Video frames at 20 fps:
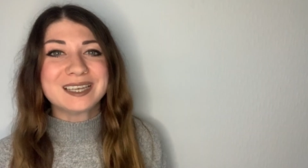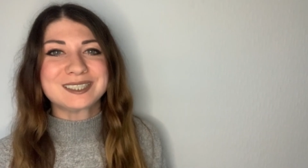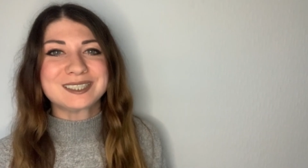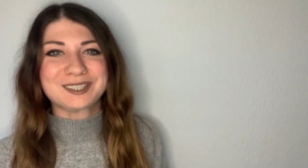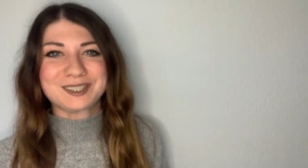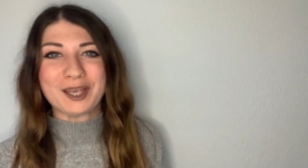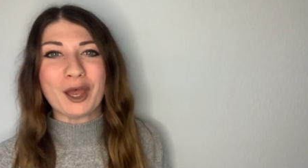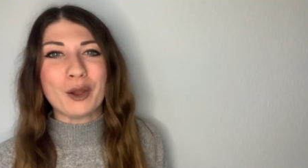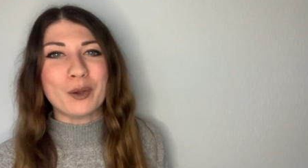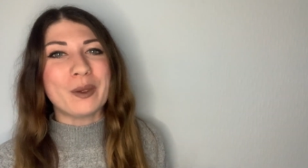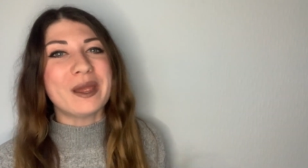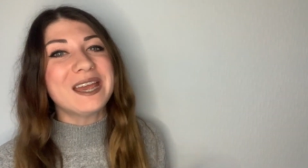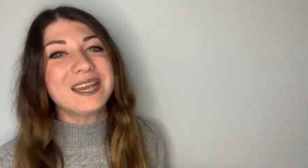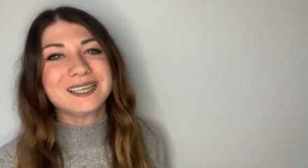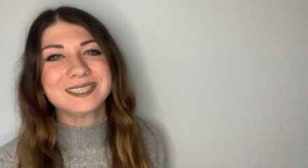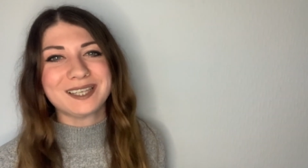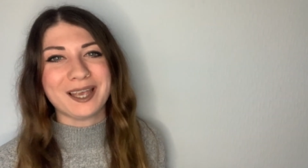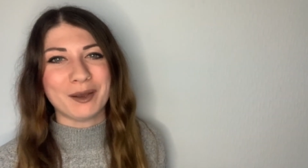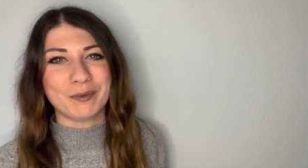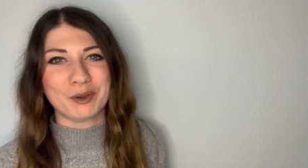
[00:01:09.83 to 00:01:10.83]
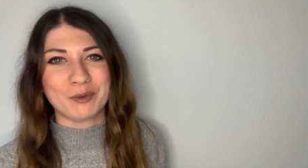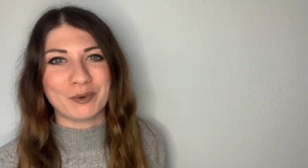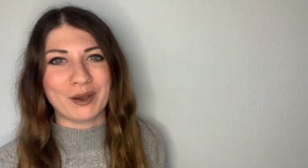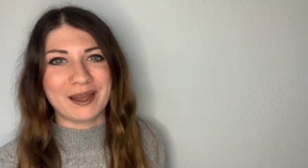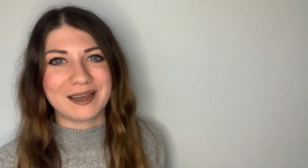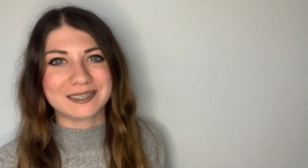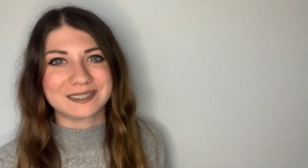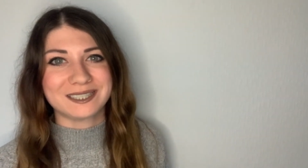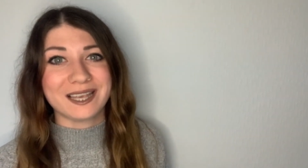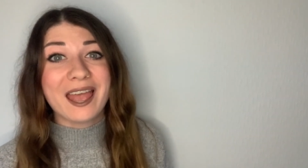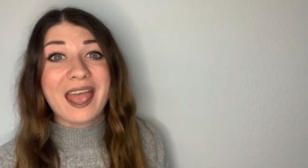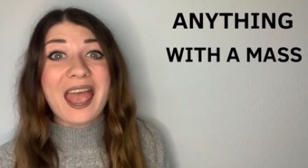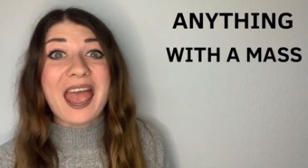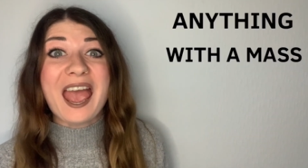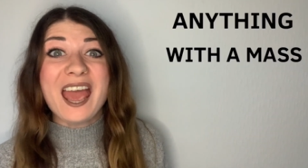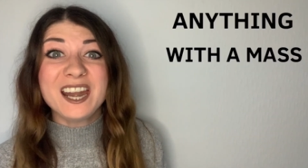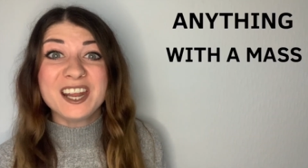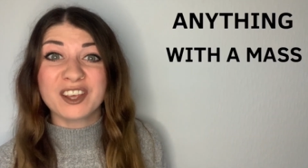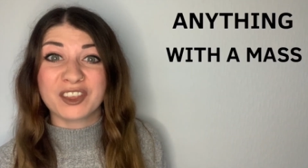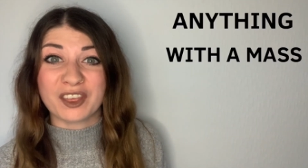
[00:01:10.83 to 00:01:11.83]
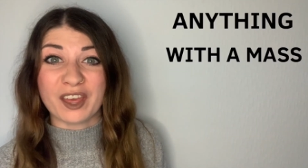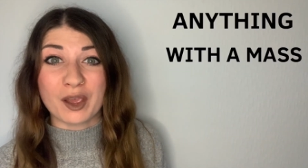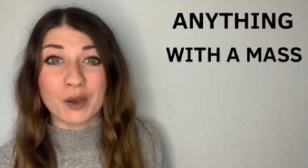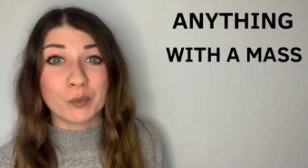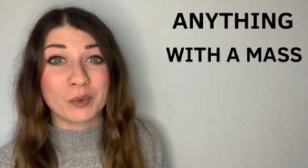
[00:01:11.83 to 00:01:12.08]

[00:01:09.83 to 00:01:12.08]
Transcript: So here's how it works. Anything